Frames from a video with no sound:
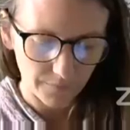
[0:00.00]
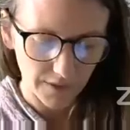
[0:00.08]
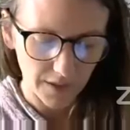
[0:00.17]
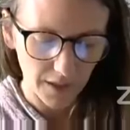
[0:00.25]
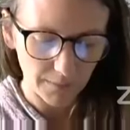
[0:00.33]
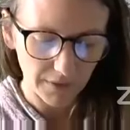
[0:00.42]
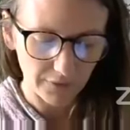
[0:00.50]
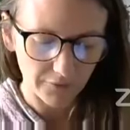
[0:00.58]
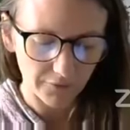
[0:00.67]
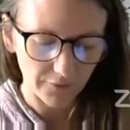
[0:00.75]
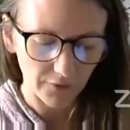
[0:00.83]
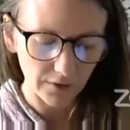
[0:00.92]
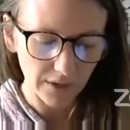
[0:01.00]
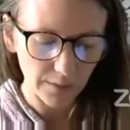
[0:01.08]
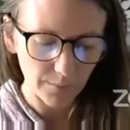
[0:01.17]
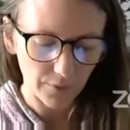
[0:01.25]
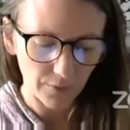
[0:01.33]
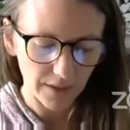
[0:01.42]
becoming
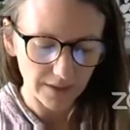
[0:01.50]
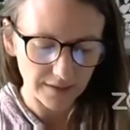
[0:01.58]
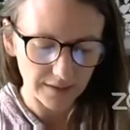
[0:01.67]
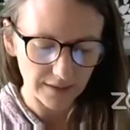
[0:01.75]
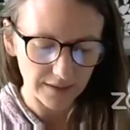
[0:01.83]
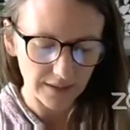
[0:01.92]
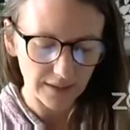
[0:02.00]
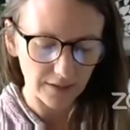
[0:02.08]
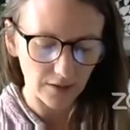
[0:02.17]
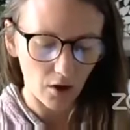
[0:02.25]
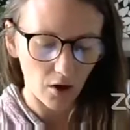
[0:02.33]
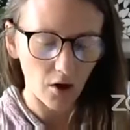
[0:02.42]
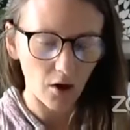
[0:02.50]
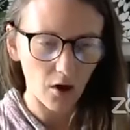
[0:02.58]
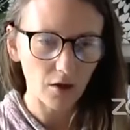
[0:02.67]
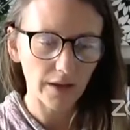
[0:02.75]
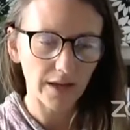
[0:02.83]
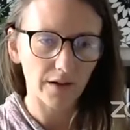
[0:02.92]
fully present in
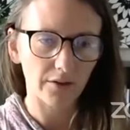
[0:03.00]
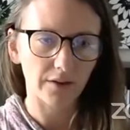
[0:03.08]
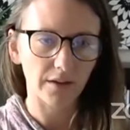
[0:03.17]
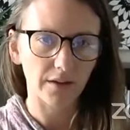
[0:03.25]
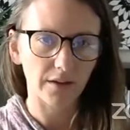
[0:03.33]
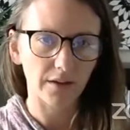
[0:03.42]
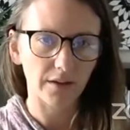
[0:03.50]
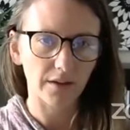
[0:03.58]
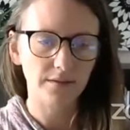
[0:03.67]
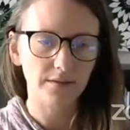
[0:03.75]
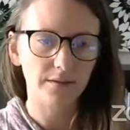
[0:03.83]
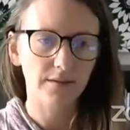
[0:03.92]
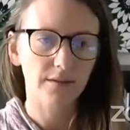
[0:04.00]
all areas